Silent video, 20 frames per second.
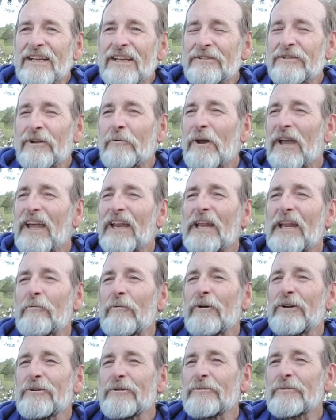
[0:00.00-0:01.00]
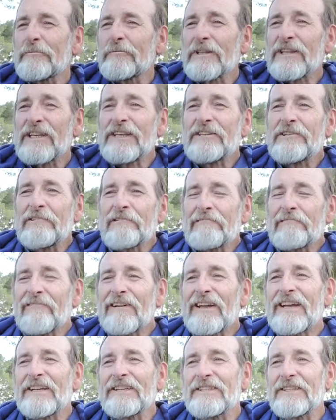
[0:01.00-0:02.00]
so anyone who's within your
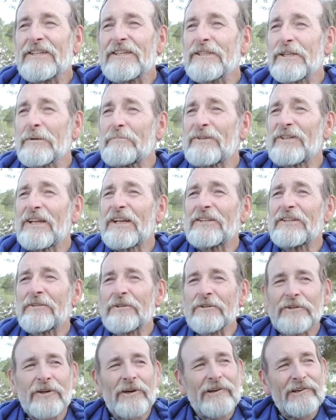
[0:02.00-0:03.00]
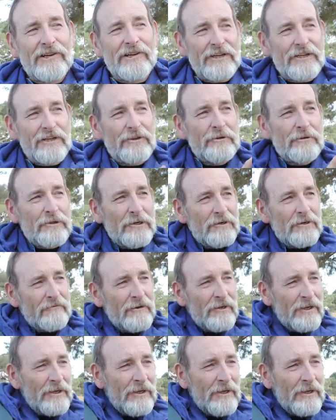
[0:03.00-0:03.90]
range is a potential target. You could